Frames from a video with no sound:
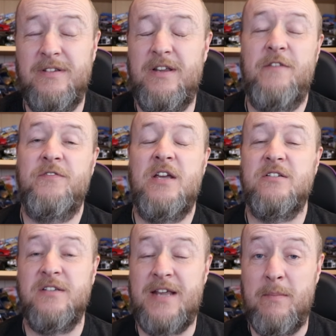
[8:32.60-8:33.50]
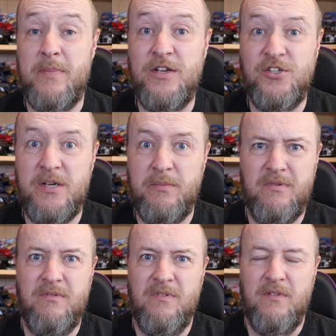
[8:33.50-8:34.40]
If Teslas can be cheap.
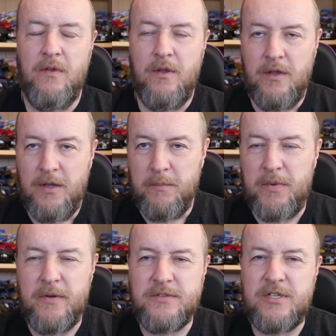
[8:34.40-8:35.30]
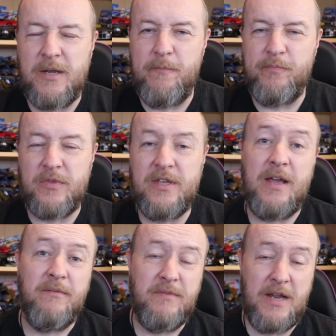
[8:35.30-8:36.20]
But
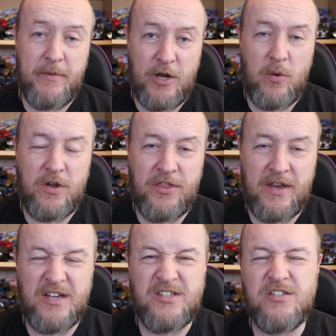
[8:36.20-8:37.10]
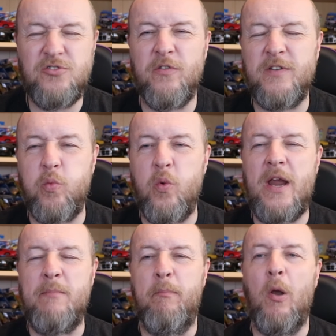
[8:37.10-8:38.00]
yeah, let me know what you think. It's just sort of this weird